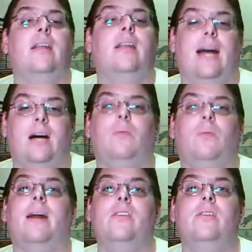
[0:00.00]
Now,
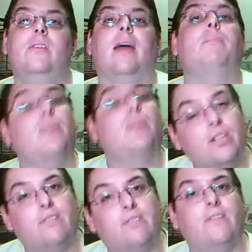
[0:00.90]
why don't you get
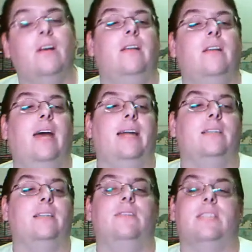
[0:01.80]
proof that
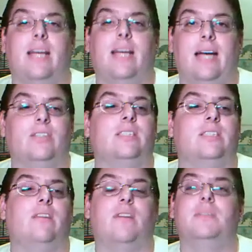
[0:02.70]

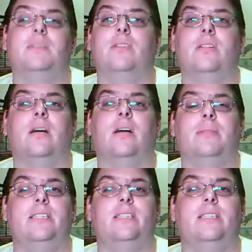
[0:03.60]
psychiatrists and pharmaceutical
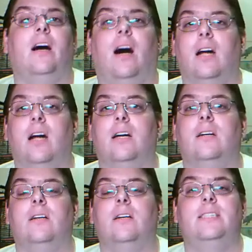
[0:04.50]
companies are
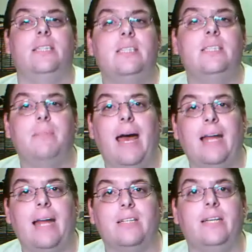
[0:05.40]

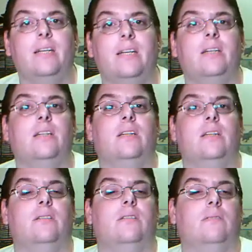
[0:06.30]
systematically
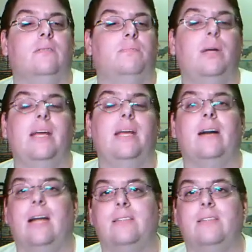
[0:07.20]
putting
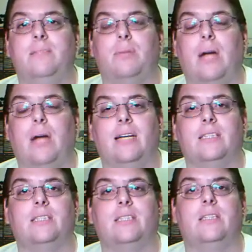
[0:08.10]
out lousy
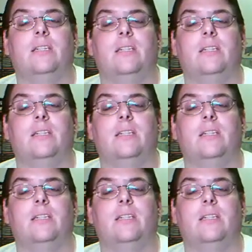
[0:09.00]
products,